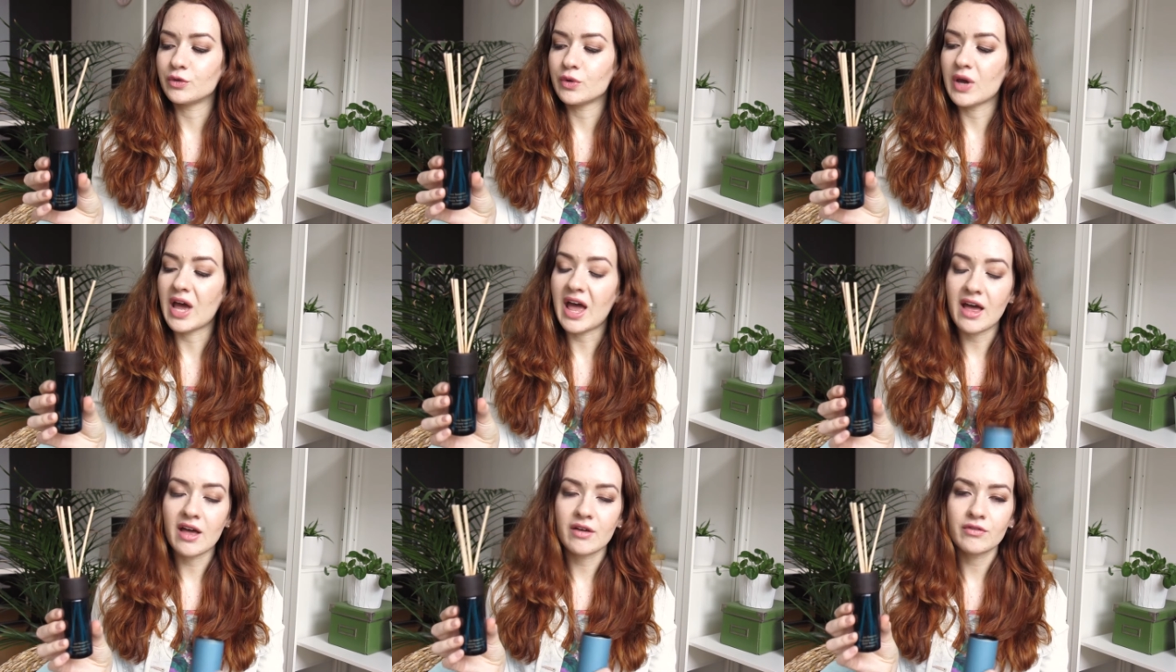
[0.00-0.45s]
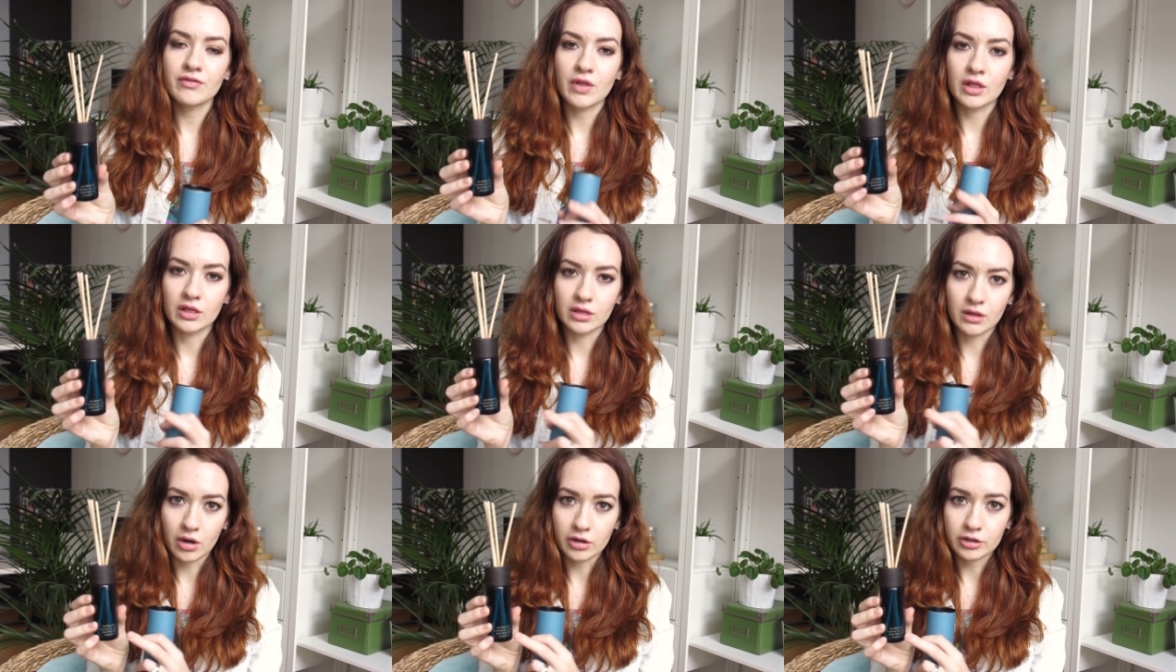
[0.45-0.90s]
You have
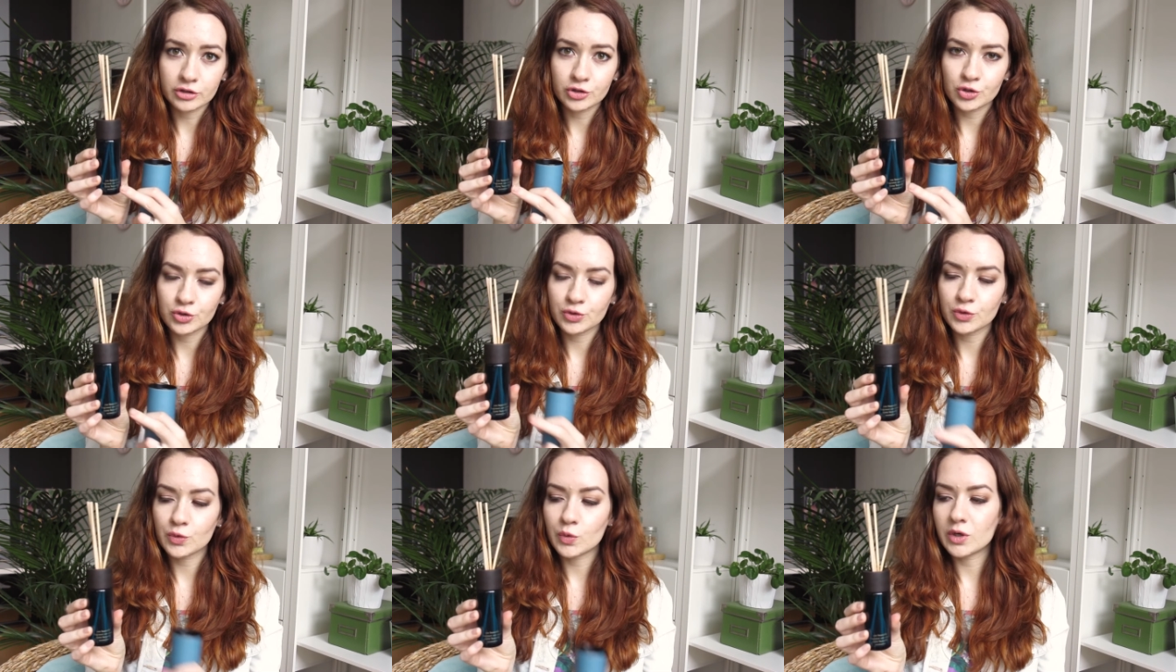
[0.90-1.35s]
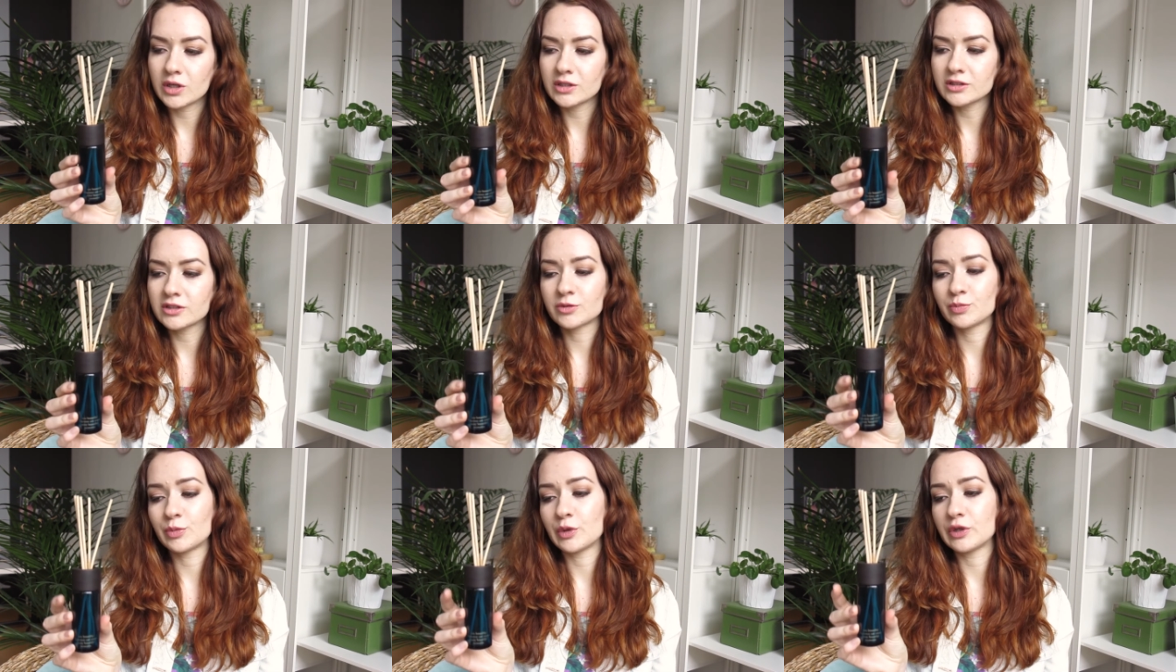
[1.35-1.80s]
larger
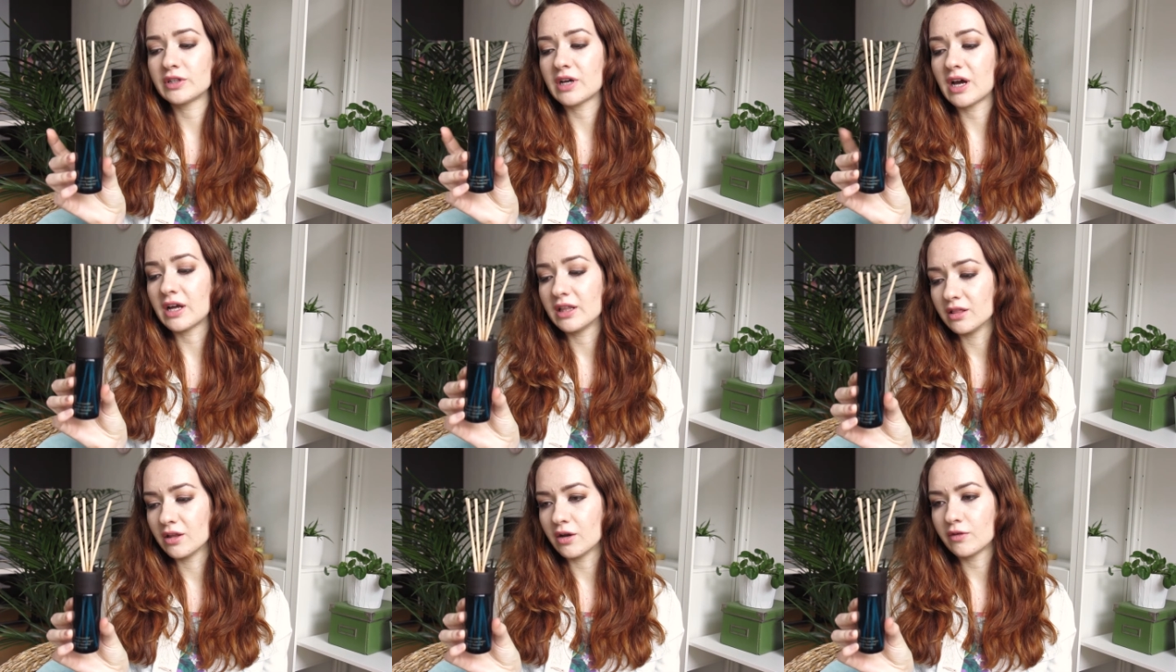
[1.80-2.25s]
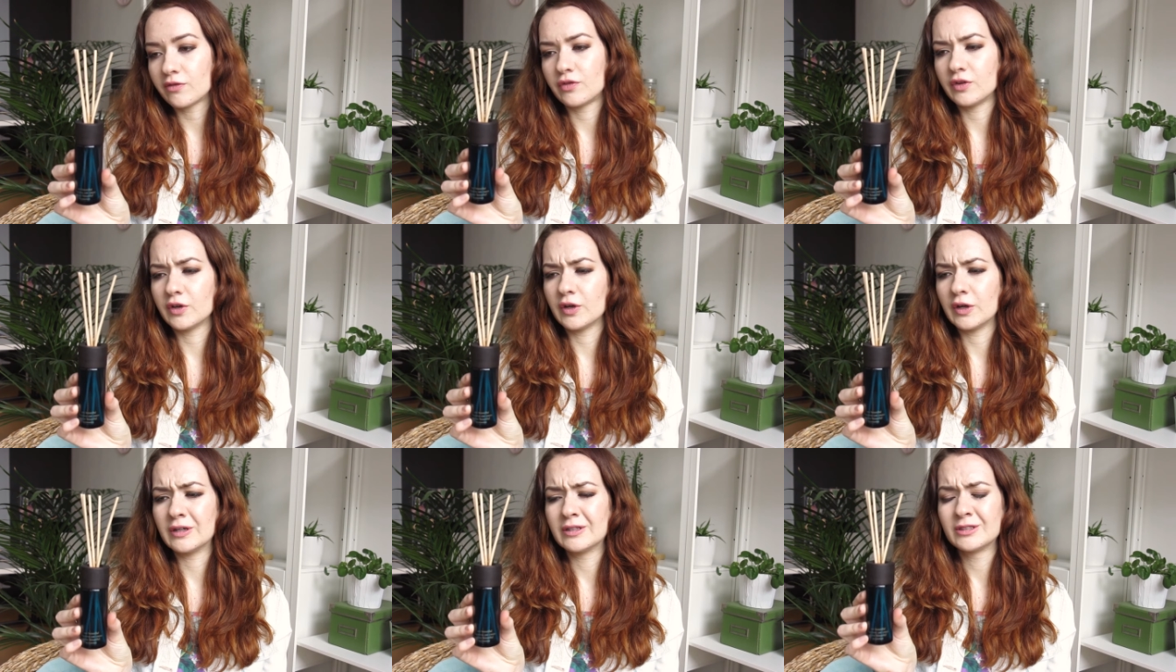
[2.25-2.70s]
ones, but I love
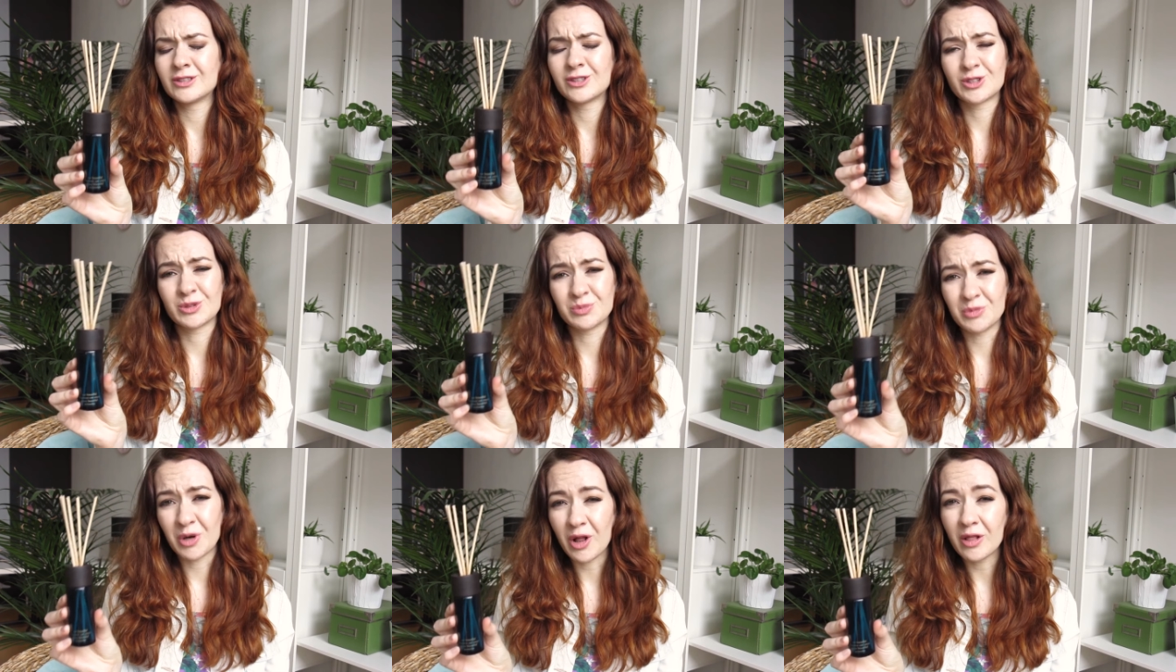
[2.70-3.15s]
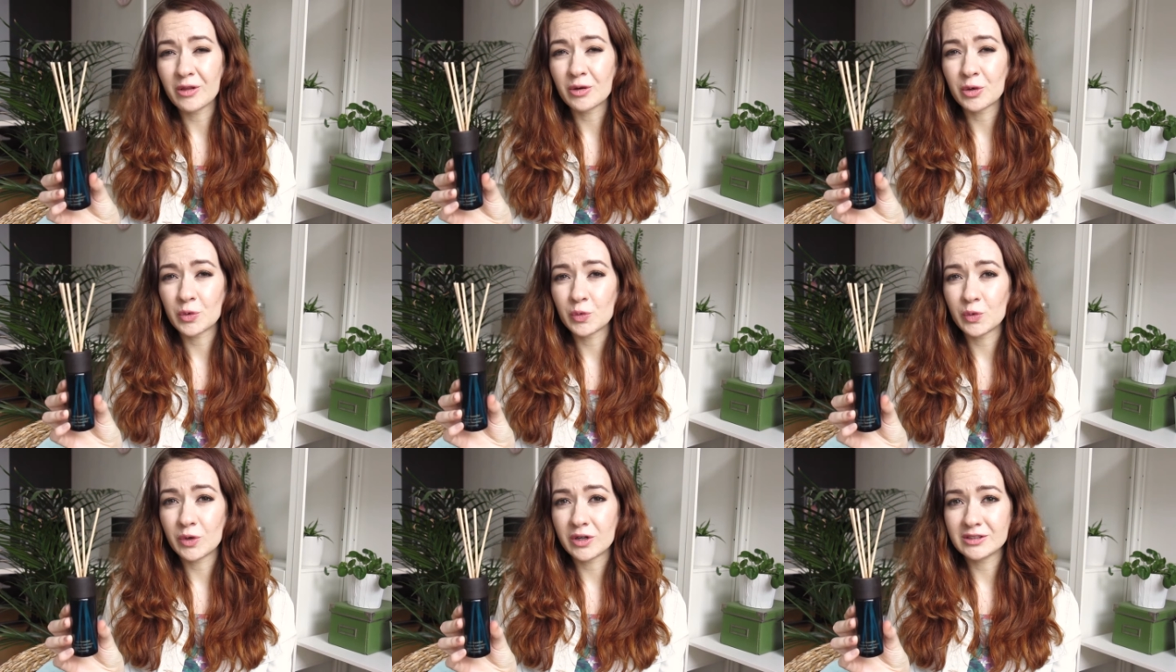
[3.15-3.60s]
the
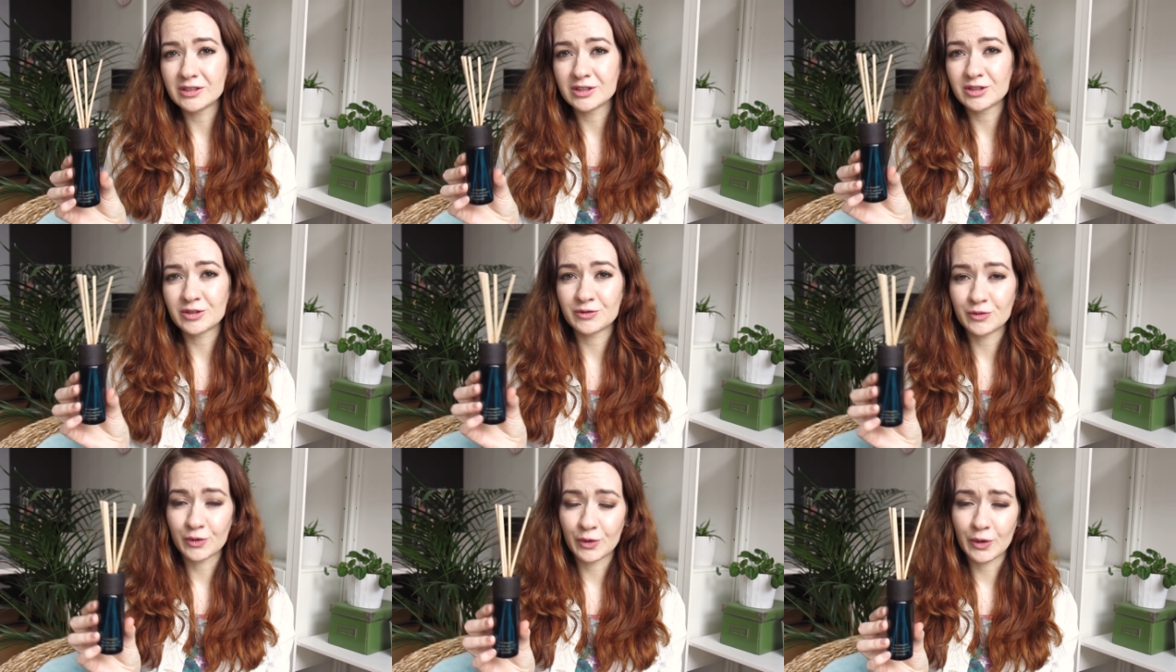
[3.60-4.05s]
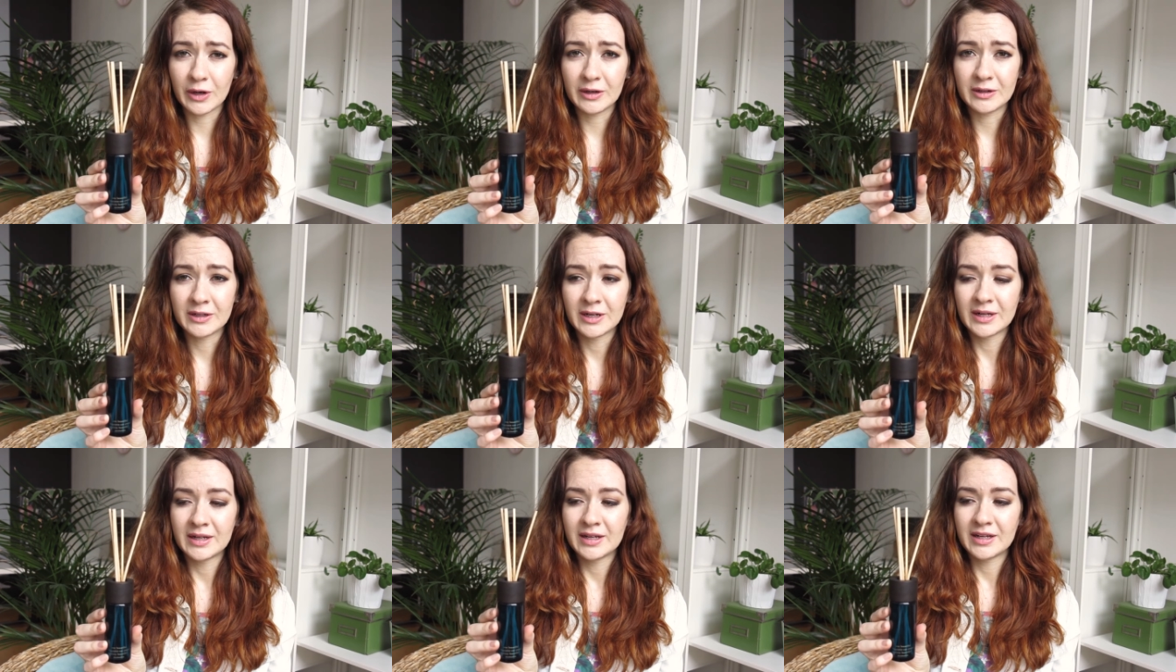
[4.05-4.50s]
smaller ones
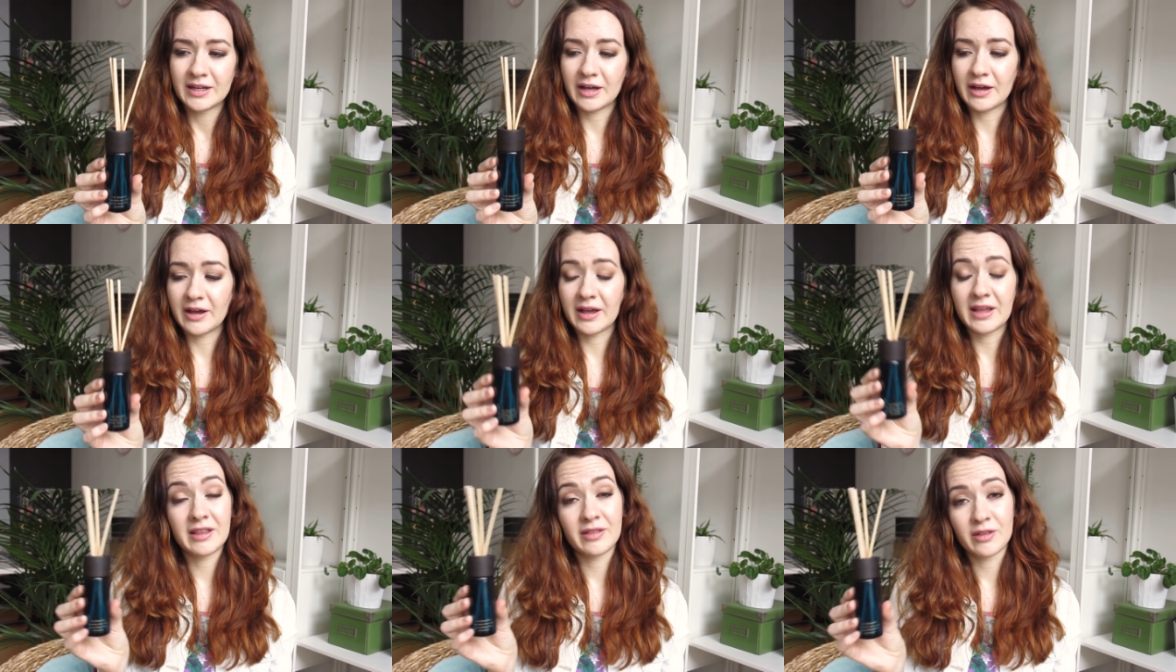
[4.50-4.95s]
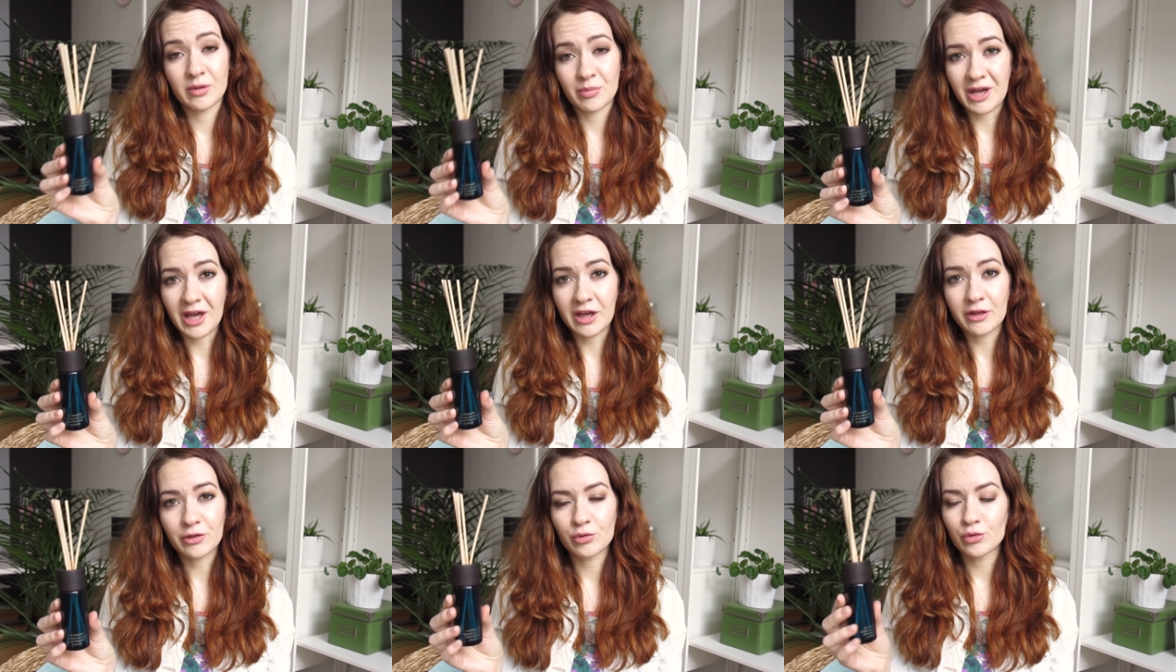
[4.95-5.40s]
for in the
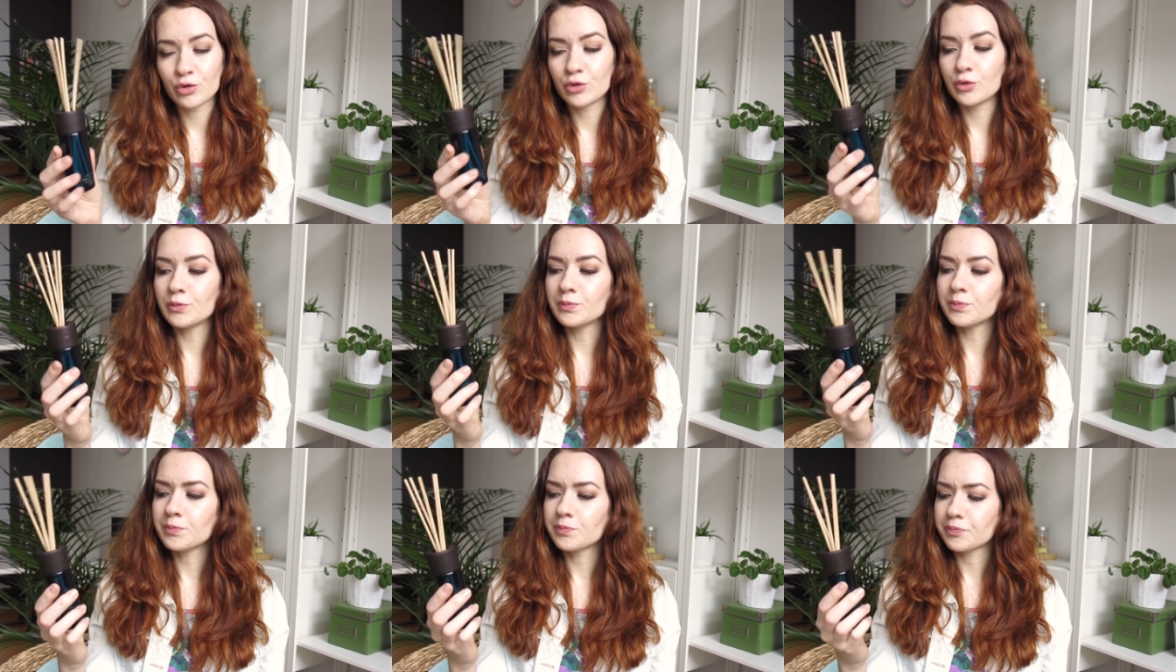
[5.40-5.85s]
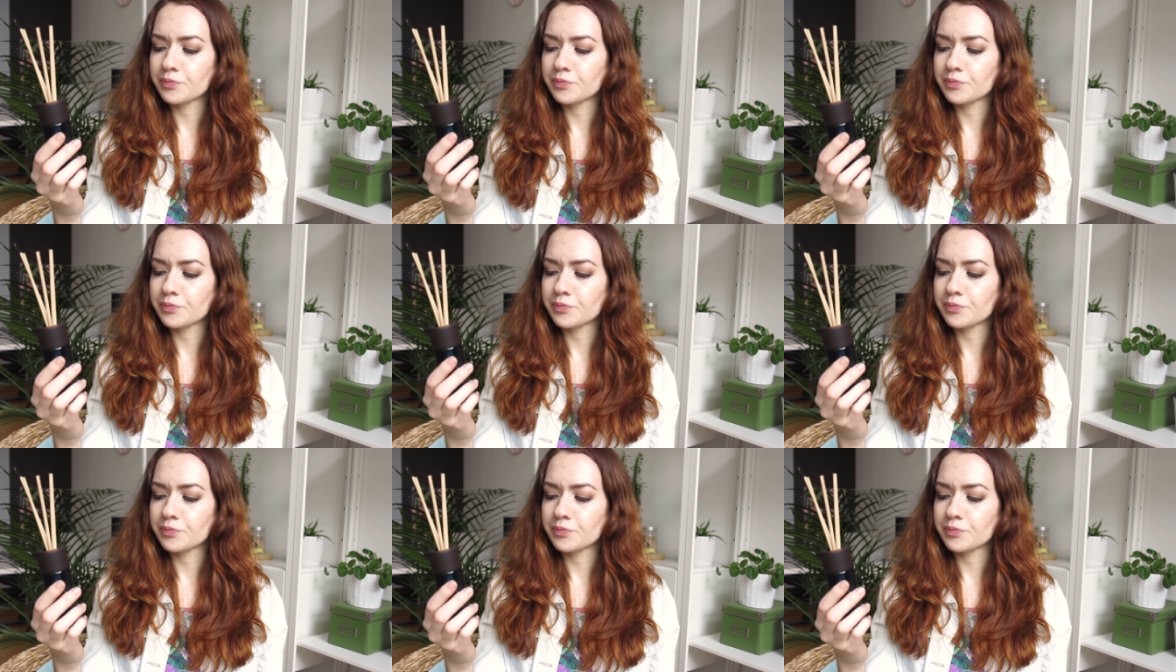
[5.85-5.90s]
bathroom.